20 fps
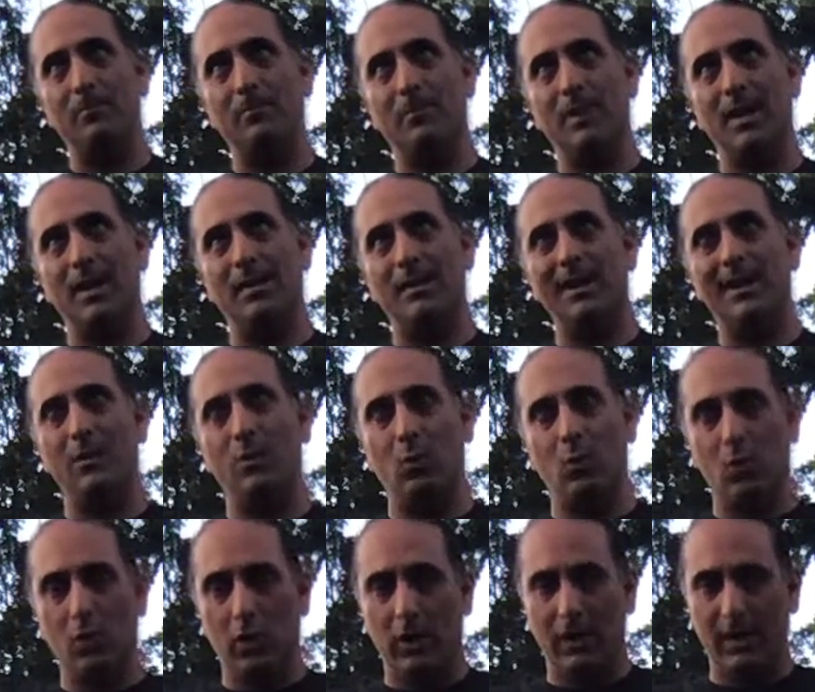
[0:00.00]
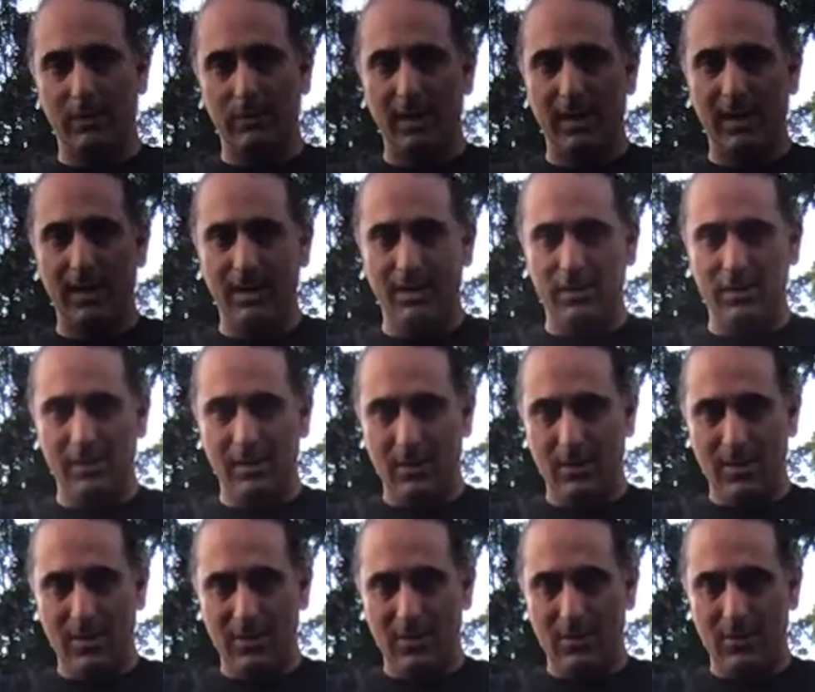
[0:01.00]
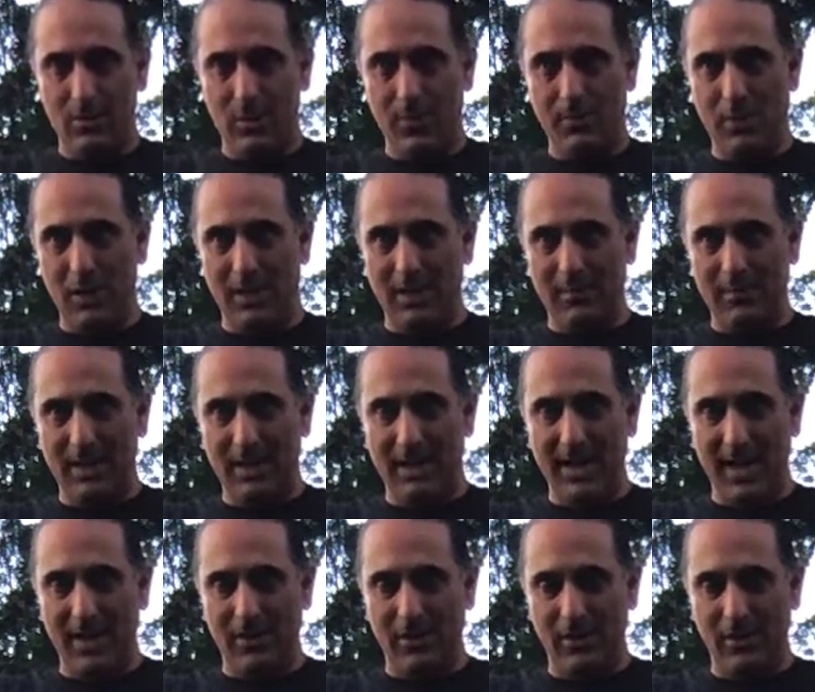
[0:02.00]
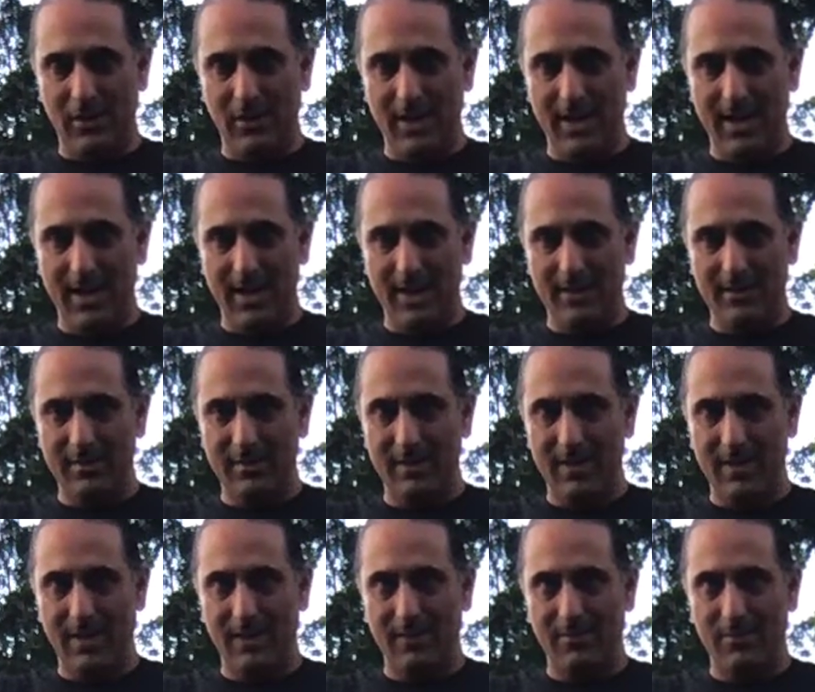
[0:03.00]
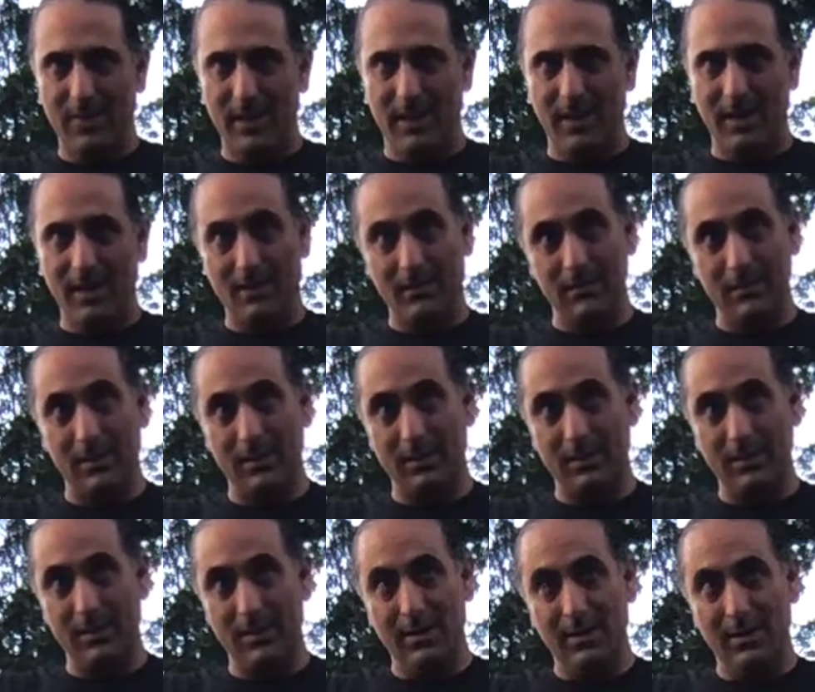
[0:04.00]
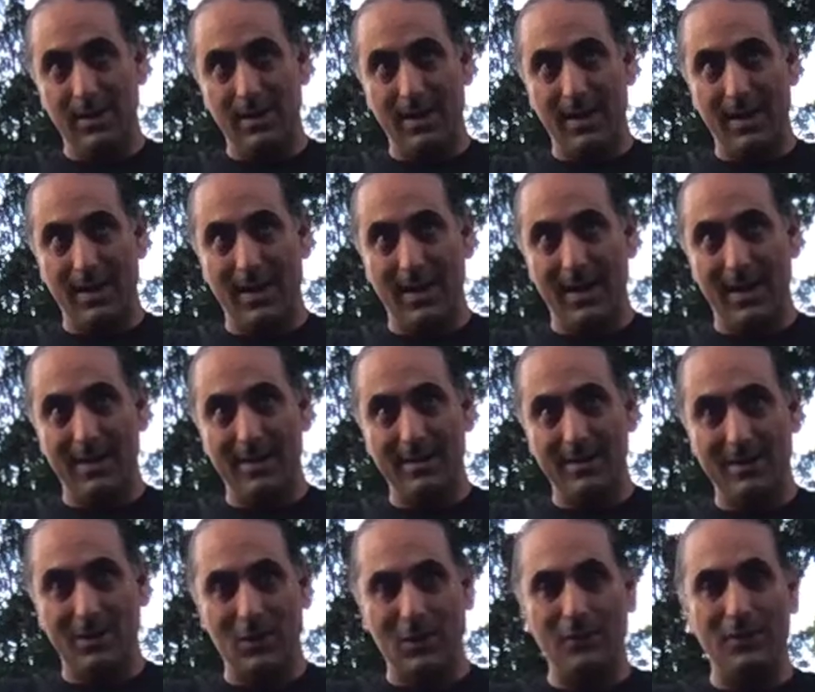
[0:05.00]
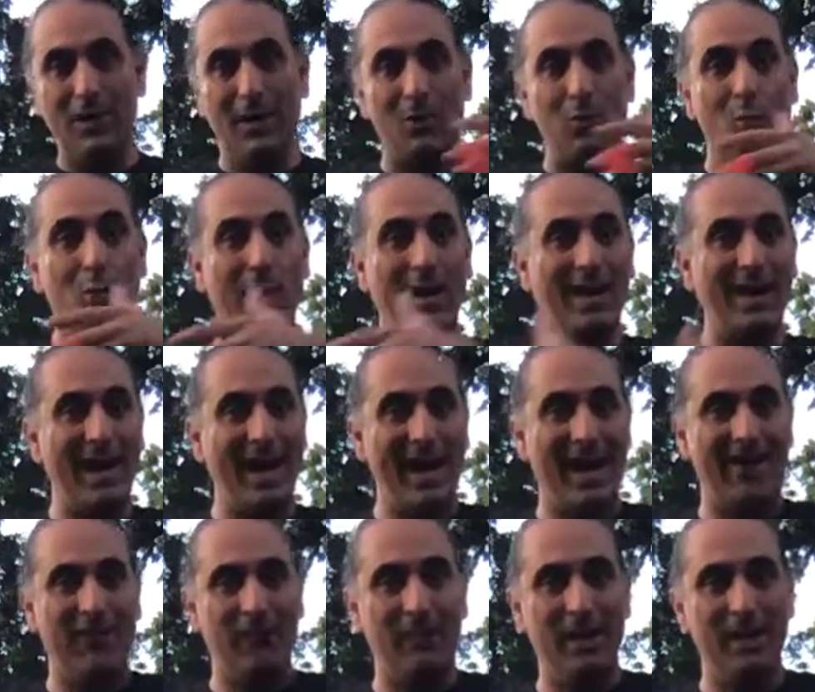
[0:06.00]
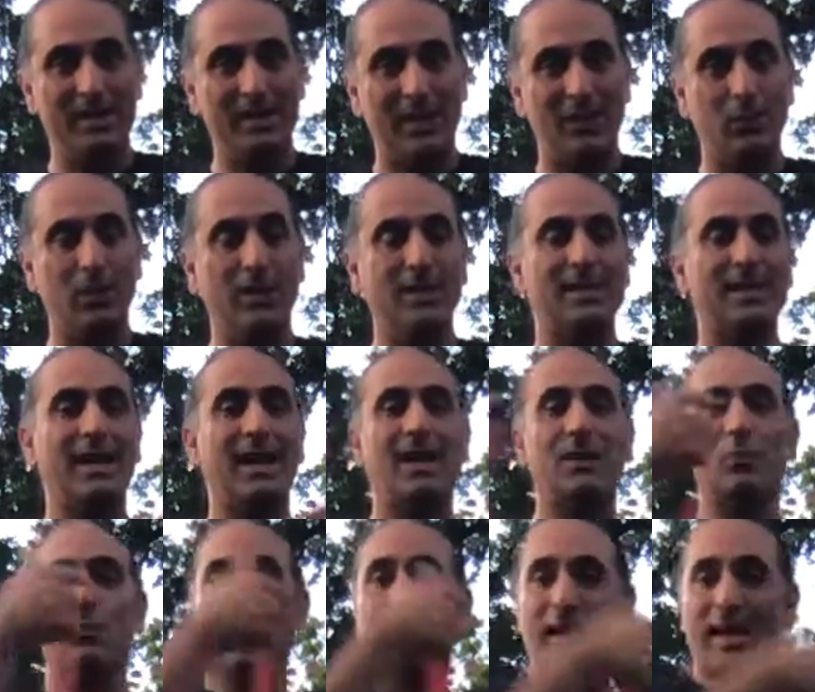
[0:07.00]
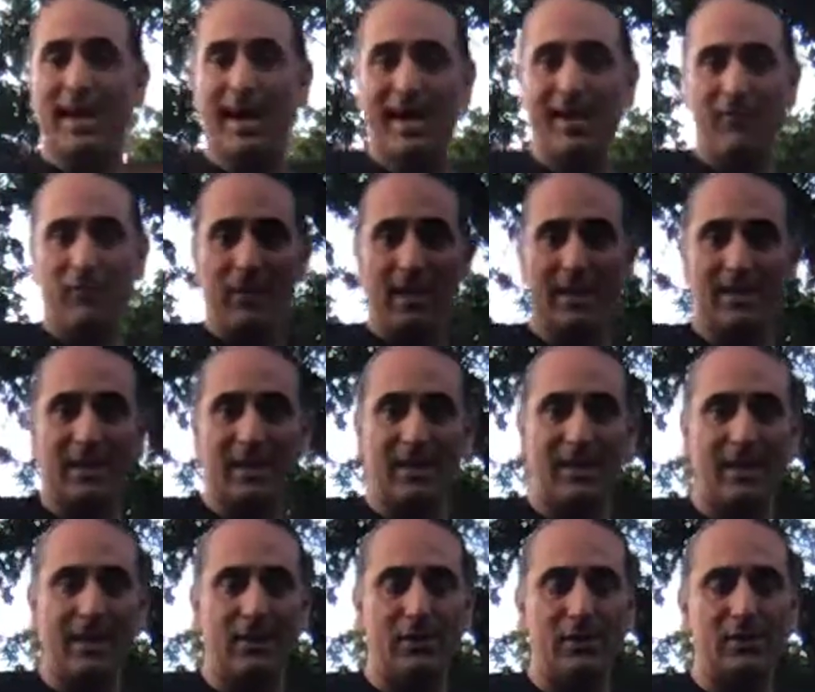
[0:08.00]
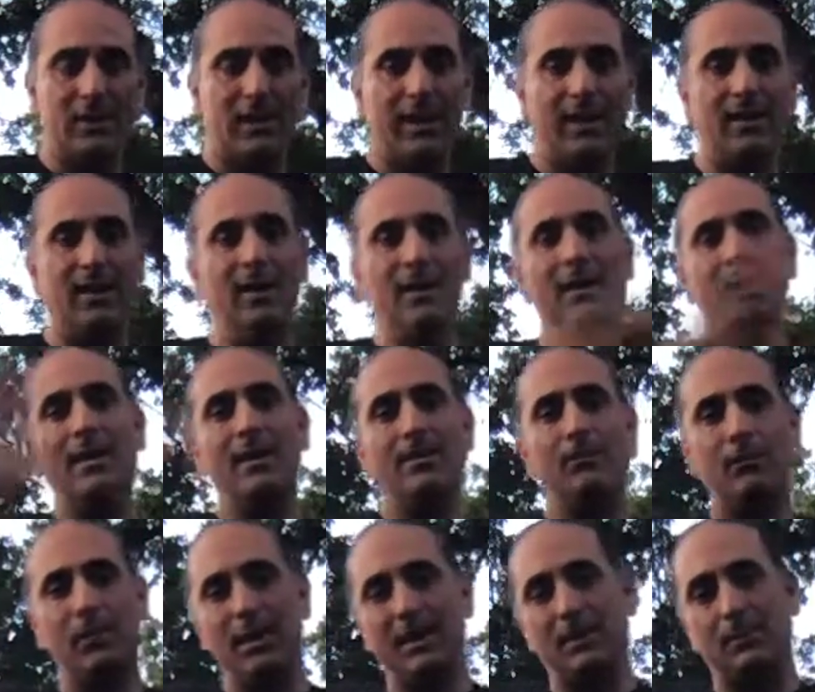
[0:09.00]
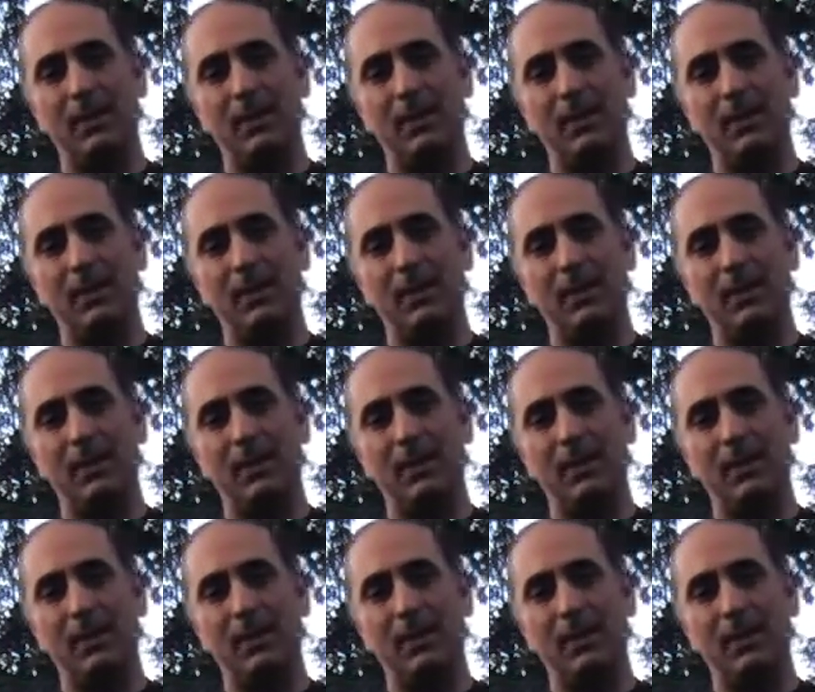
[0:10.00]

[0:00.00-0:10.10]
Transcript: but it works because we put them together and it becomes uh, so we've done one and a half beats on one side and one and a half beats on the other side. It's